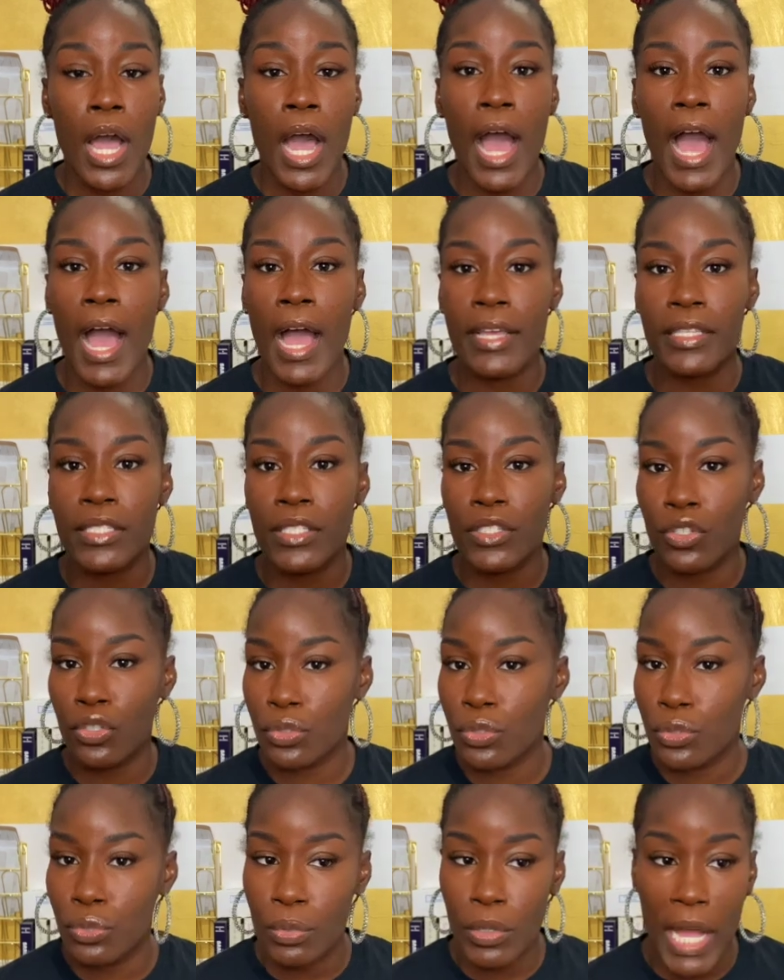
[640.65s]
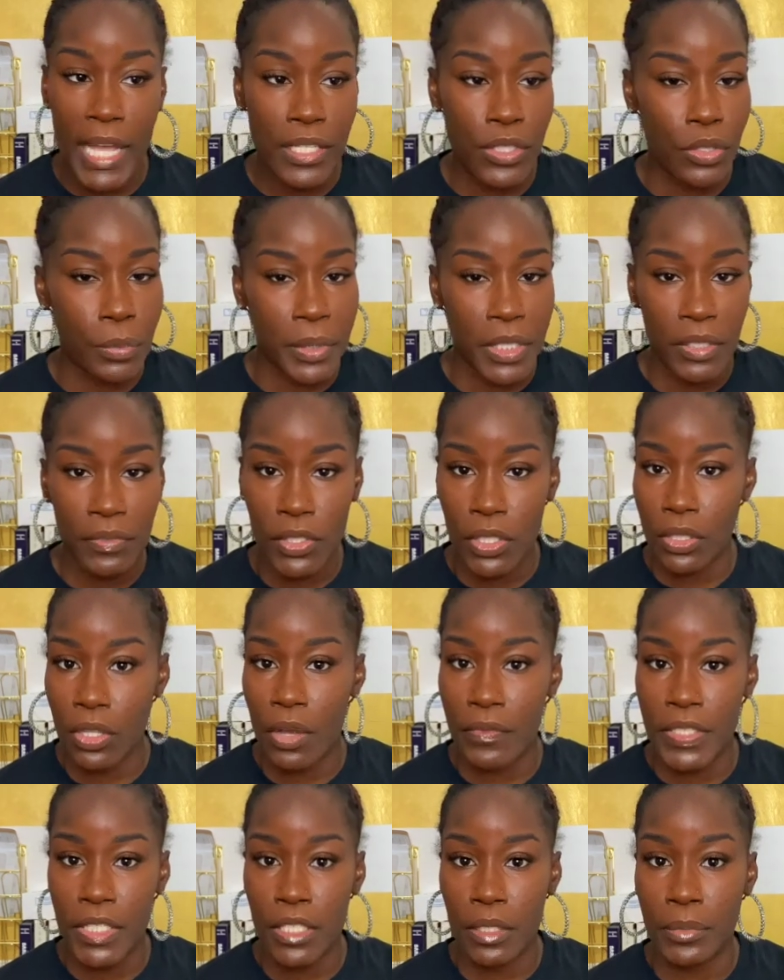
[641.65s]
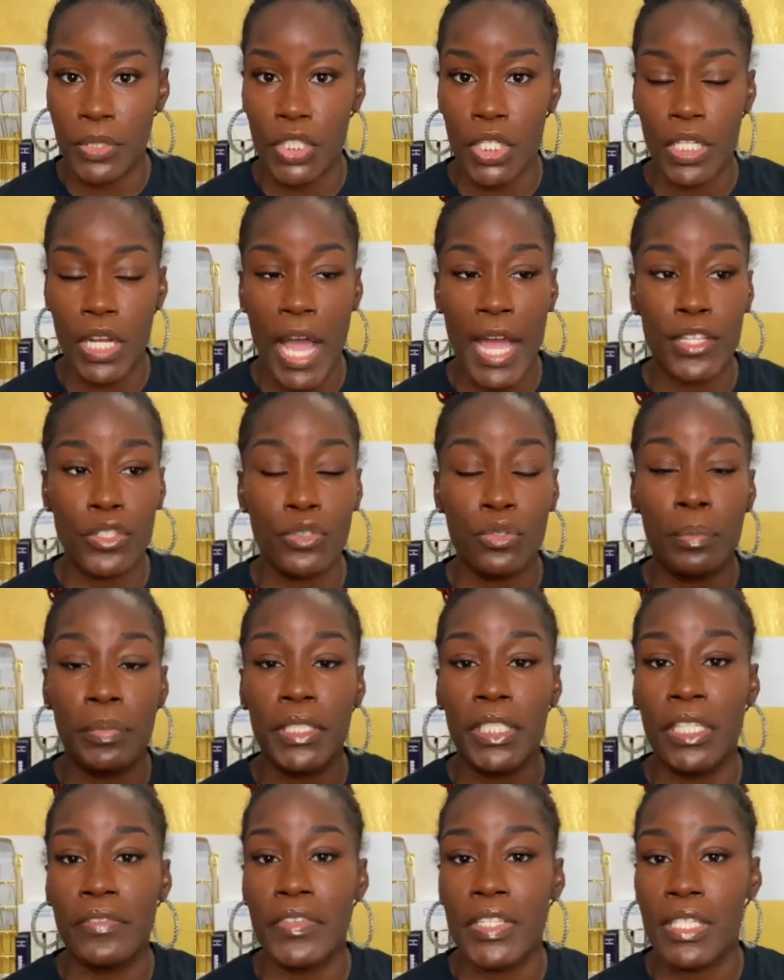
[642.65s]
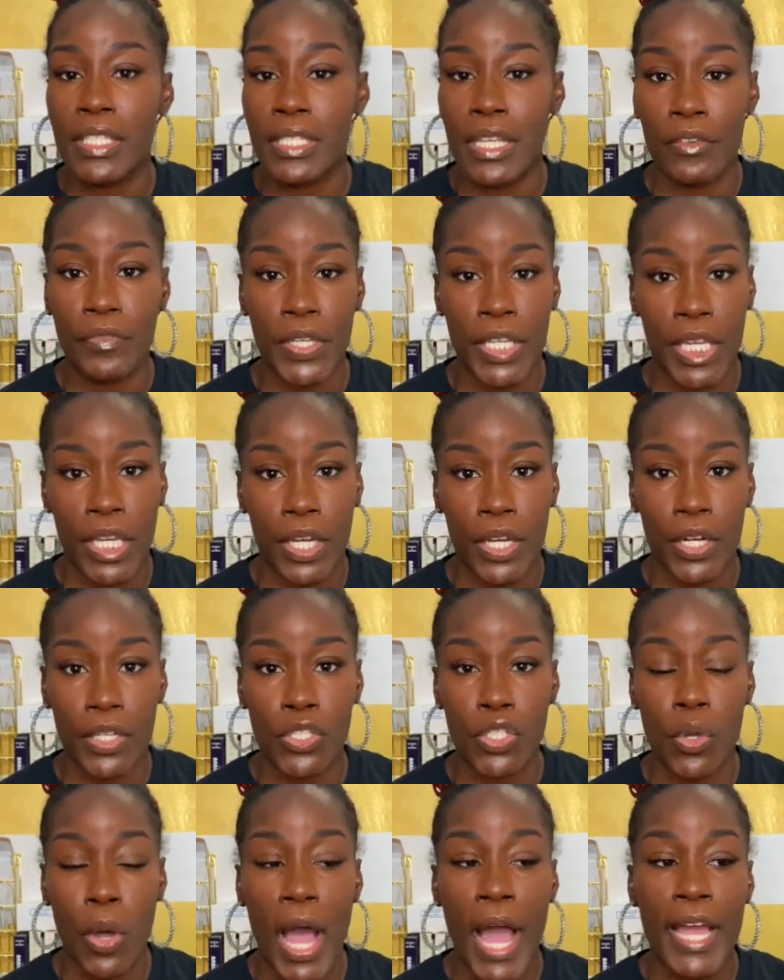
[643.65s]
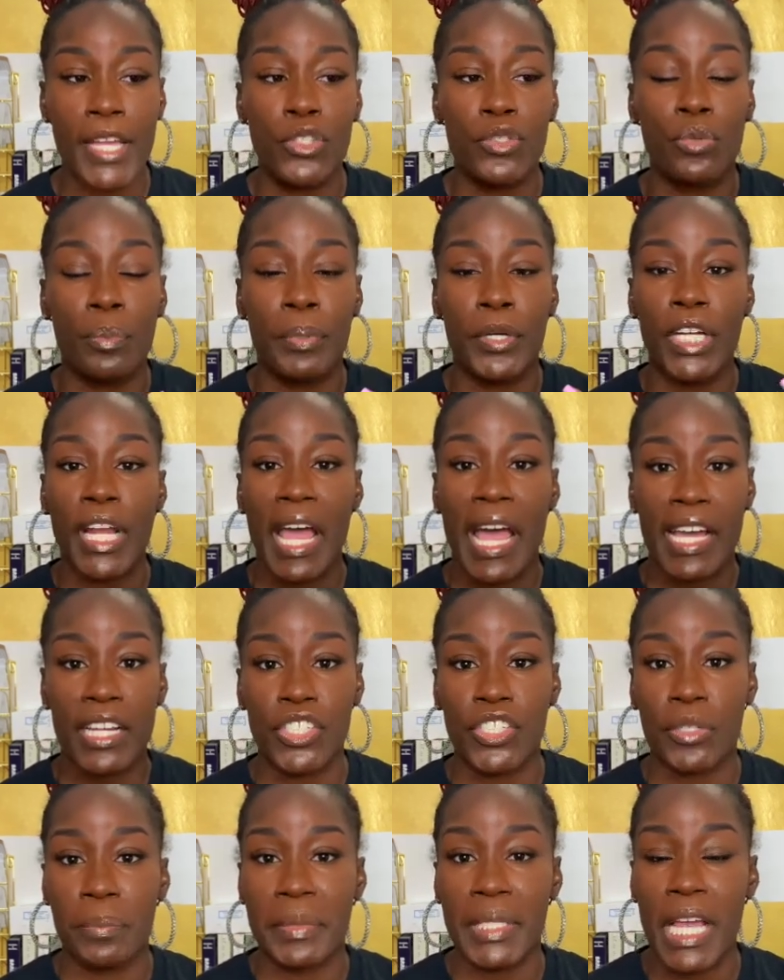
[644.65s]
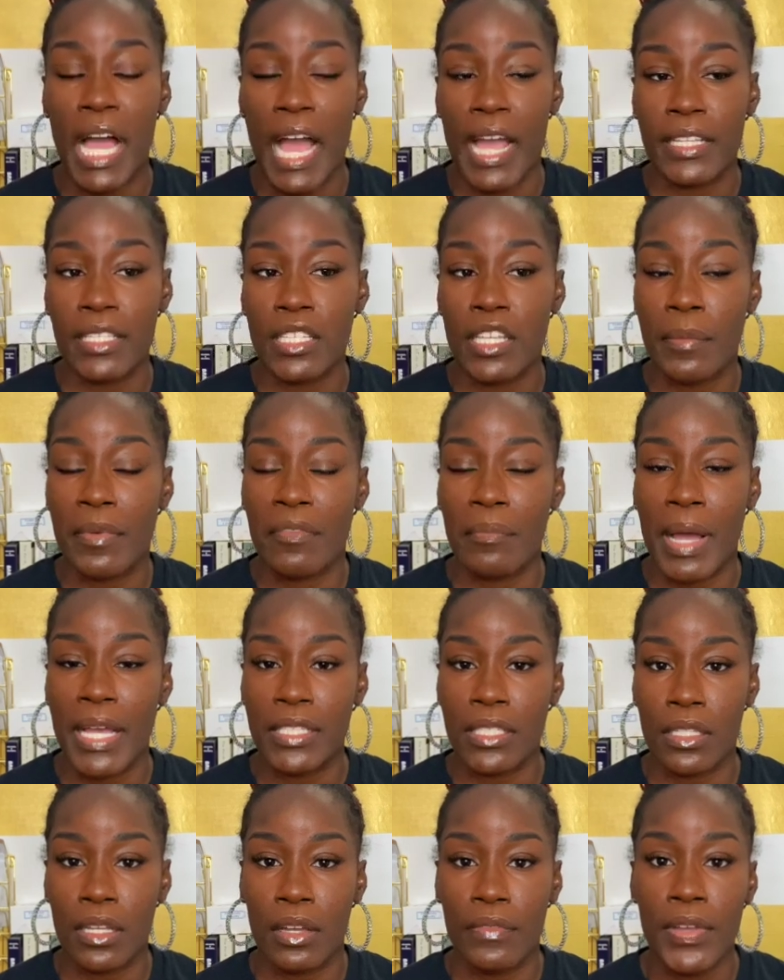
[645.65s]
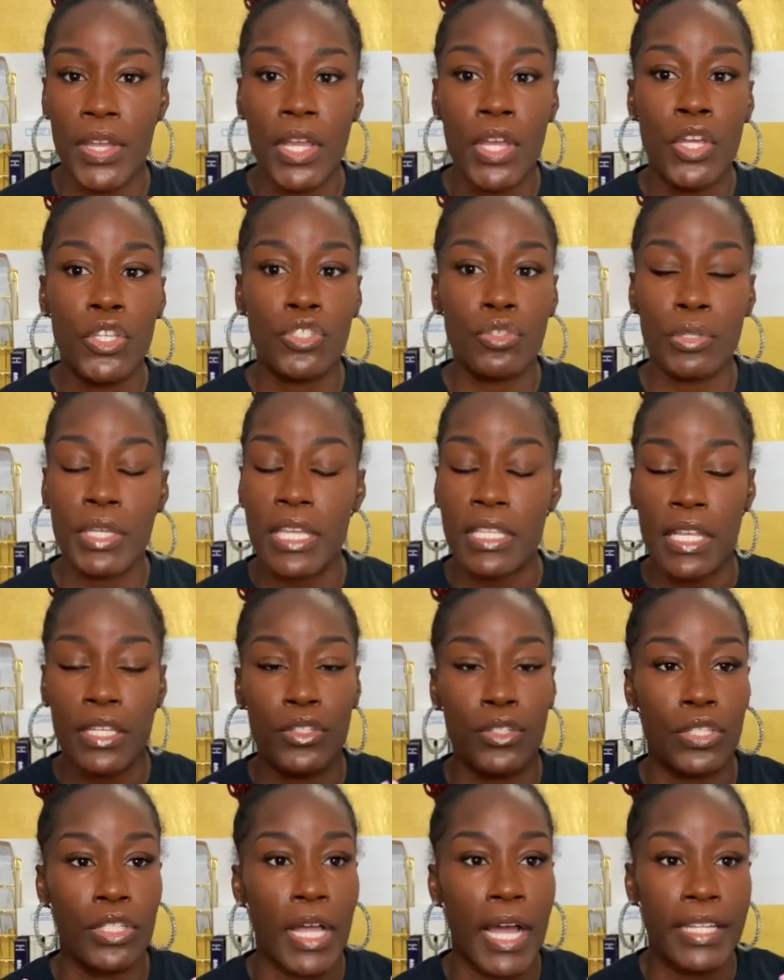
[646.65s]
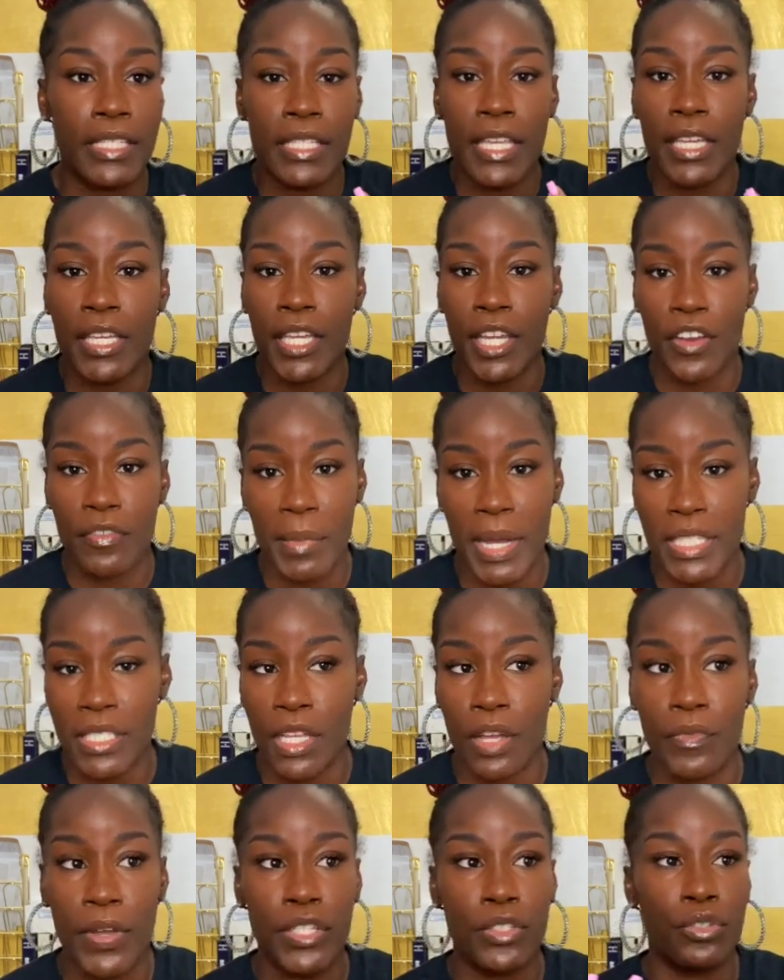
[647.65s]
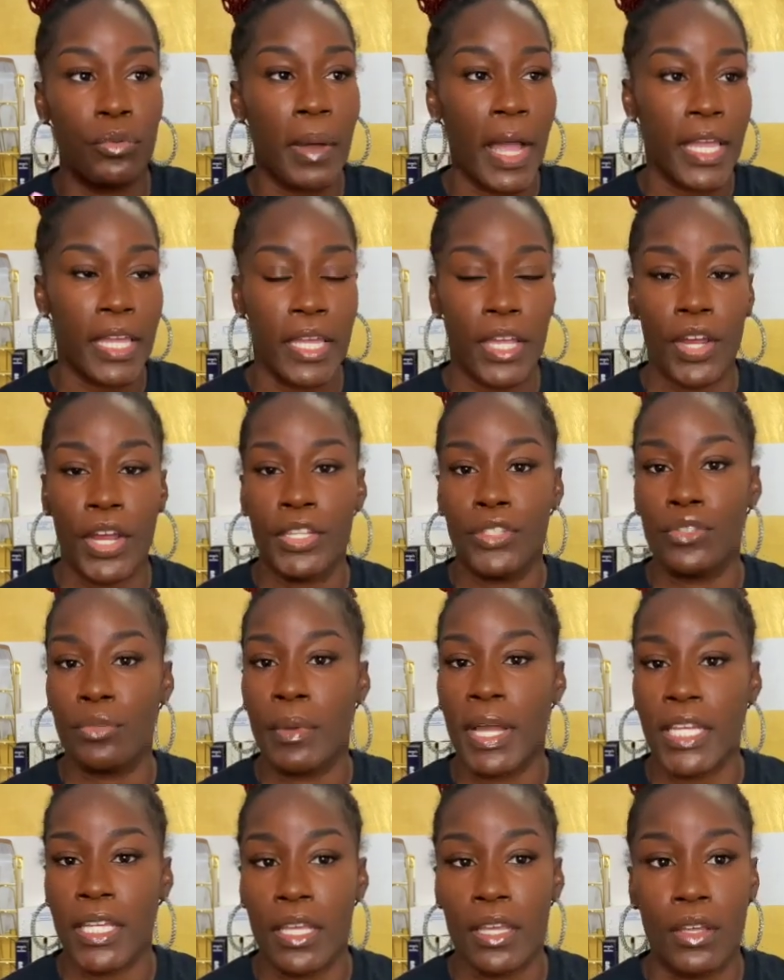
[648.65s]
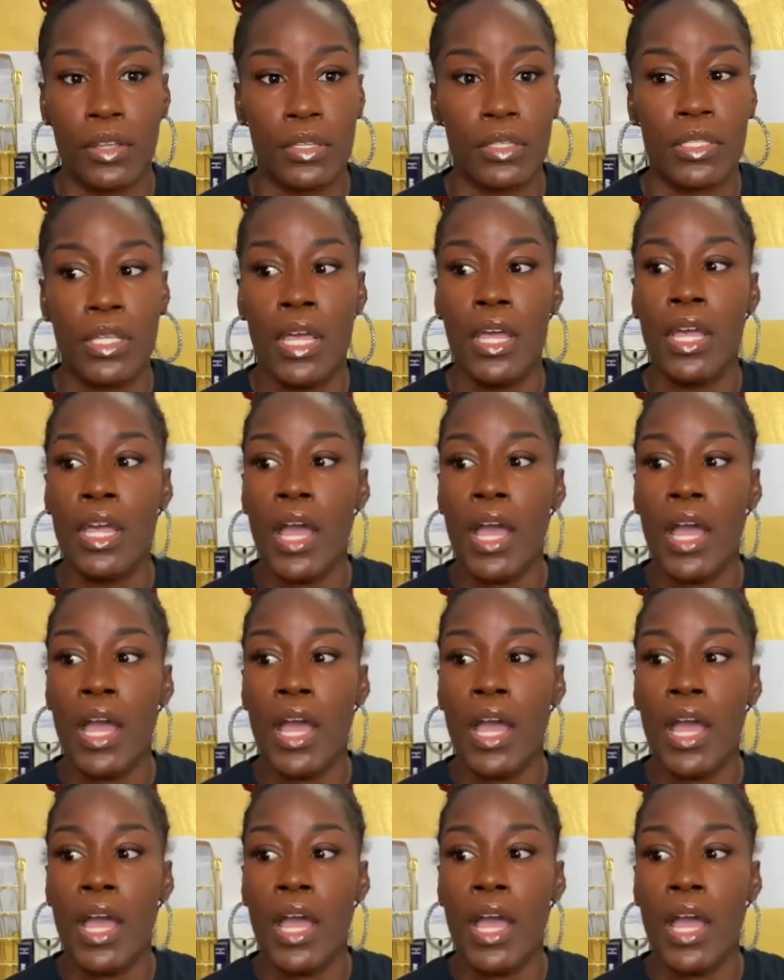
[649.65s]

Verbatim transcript: I still do, I still believe in the law of assumption. I do believe in self care. So I do put action behind some of my stuff. So yes, I, I take care of myself. I do my hair. I do my nails.